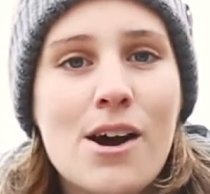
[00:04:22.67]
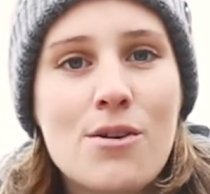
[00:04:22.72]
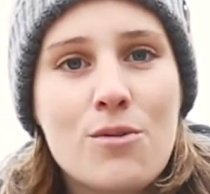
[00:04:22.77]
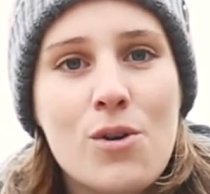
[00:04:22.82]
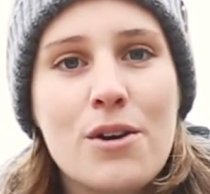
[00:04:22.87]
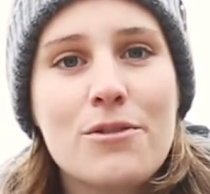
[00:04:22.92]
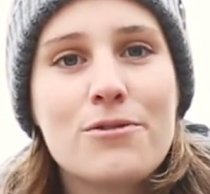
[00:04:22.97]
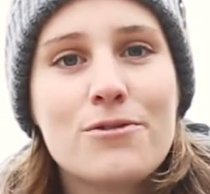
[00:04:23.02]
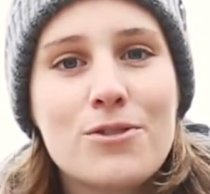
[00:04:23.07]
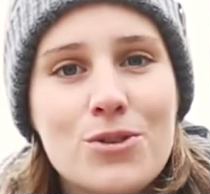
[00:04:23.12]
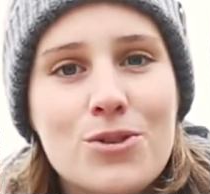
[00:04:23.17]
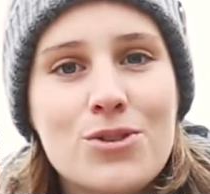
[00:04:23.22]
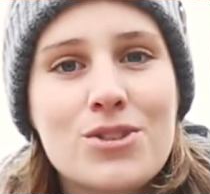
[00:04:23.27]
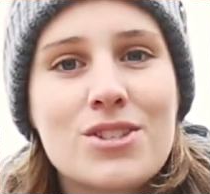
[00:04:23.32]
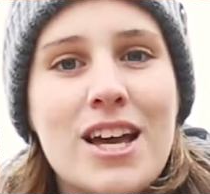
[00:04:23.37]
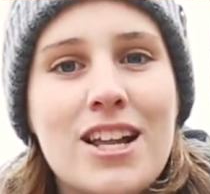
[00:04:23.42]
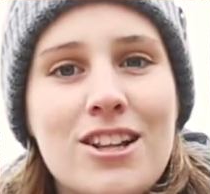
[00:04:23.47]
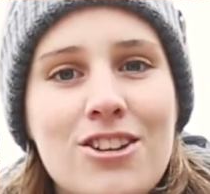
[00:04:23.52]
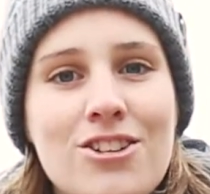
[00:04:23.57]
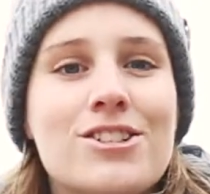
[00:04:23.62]
I want photos
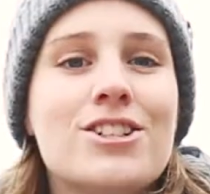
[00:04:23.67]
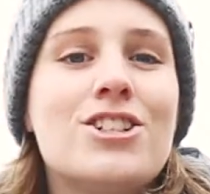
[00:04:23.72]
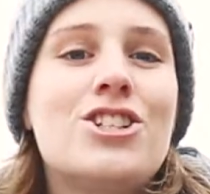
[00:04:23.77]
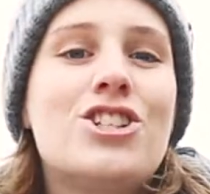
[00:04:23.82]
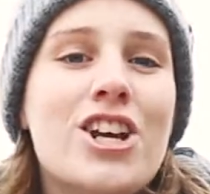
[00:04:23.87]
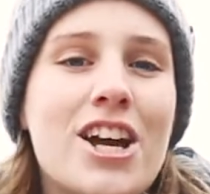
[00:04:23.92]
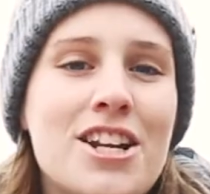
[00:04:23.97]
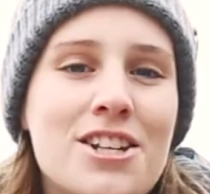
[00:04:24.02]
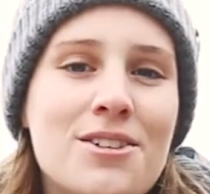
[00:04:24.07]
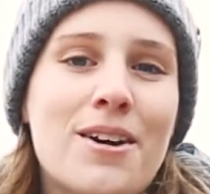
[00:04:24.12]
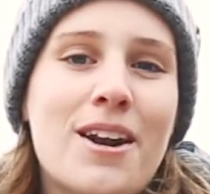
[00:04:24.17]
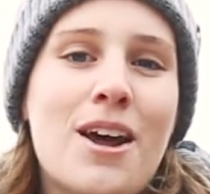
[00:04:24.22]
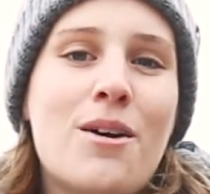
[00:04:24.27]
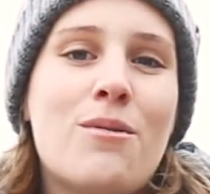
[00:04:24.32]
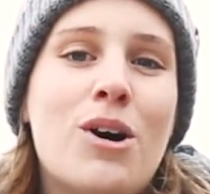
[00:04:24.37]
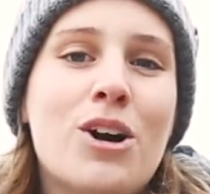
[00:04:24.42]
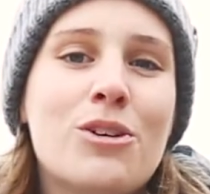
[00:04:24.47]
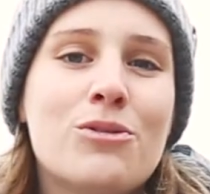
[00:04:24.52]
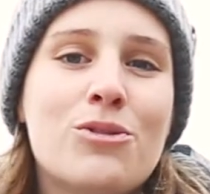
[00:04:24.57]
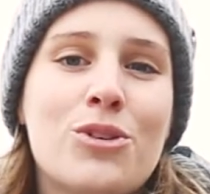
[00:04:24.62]
that look genuine. I
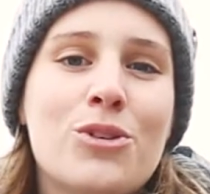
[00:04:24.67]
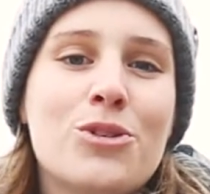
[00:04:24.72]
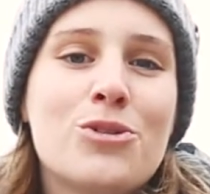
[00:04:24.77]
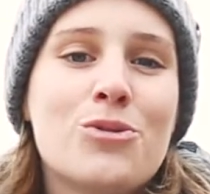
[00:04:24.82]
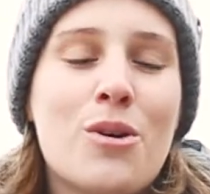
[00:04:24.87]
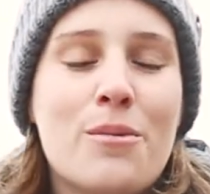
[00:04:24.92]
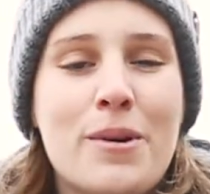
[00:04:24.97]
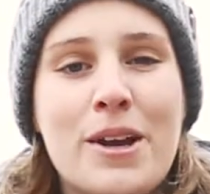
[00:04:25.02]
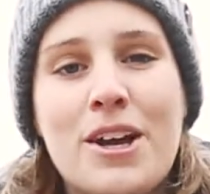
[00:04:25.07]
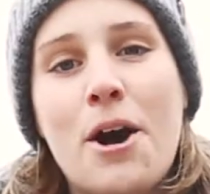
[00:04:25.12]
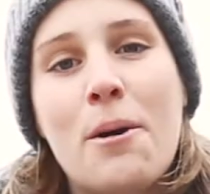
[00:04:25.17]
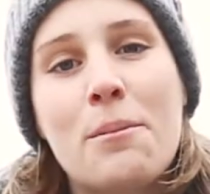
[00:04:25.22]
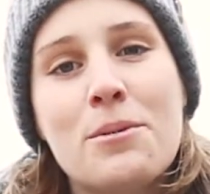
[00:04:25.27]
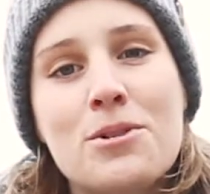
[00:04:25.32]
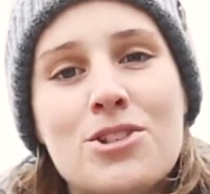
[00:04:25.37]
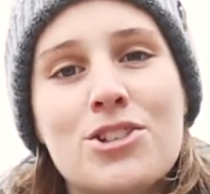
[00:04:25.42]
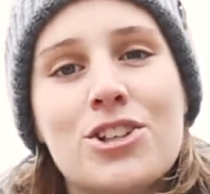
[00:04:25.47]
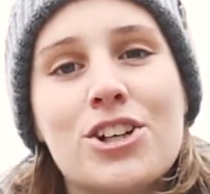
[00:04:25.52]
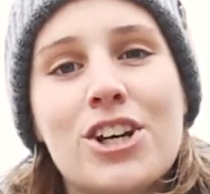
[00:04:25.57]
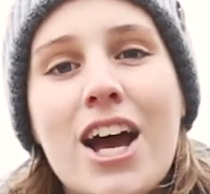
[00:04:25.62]
want photos where my
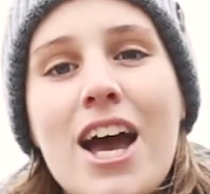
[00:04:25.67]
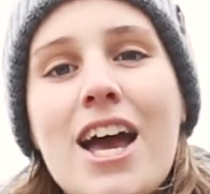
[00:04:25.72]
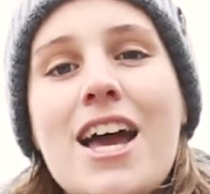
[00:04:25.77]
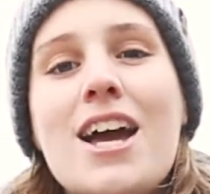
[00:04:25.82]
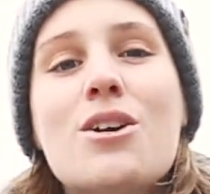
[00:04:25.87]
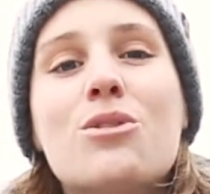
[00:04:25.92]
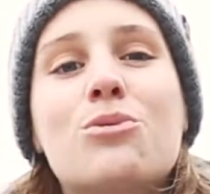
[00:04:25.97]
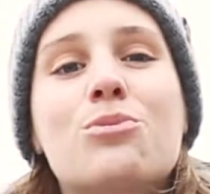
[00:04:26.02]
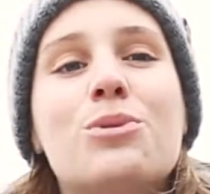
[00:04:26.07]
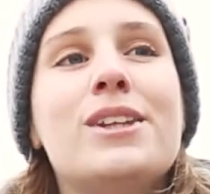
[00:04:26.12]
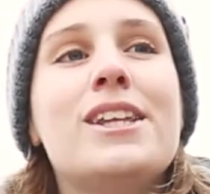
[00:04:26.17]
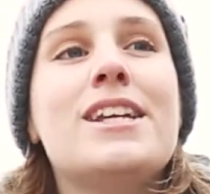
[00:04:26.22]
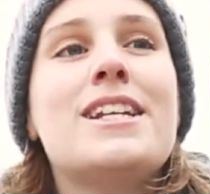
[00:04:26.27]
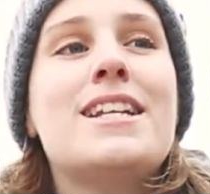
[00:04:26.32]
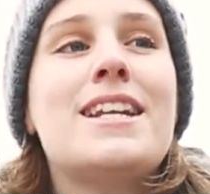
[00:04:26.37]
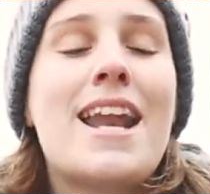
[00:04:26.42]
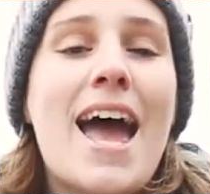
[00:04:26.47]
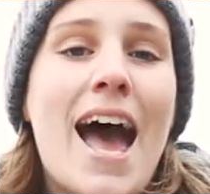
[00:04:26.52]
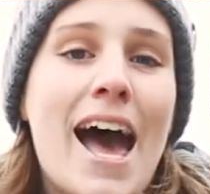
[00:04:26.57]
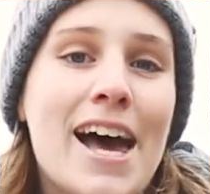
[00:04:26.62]
couples look really
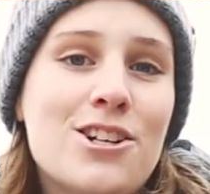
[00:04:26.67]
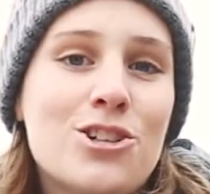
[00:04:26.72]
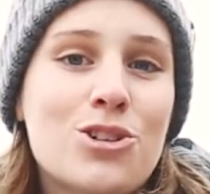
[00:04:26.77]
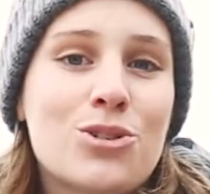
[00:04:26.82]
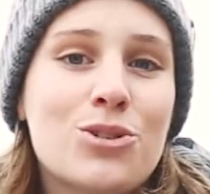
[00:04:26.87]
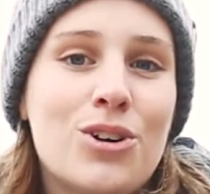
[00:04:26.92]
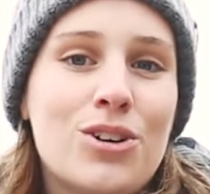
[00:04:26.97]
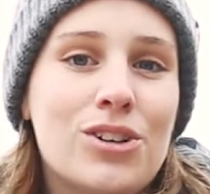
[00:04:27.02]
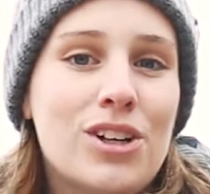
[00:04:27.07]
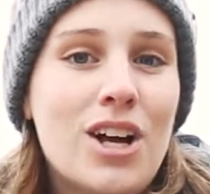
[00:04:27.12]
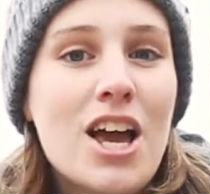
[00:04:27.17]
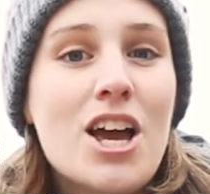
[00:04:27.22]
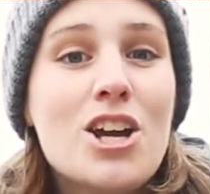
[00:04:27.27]
natural.